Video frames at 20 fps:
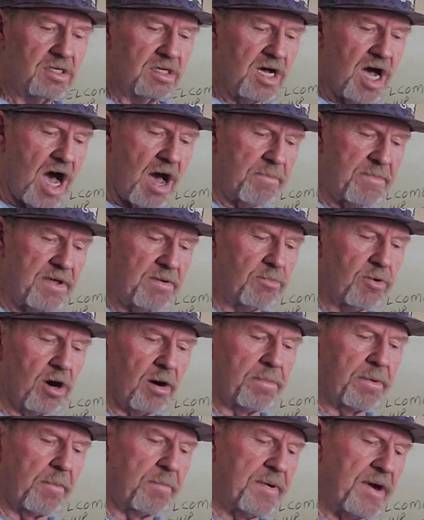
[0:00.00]
I'll be more
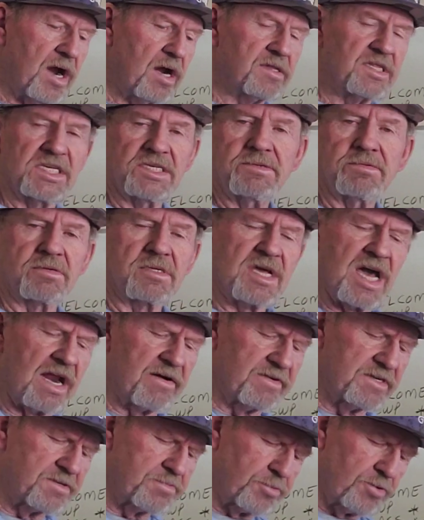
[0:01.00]
prepared. This was kind
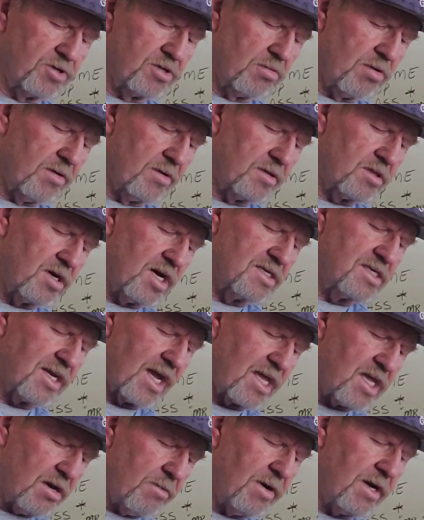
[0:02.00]
of a spur of the moment thought. I was
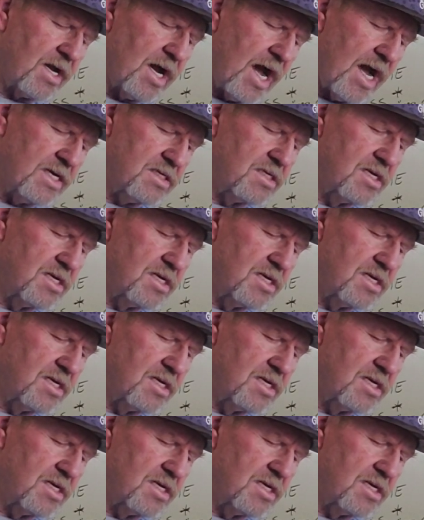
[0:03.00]
like, you know what, guys?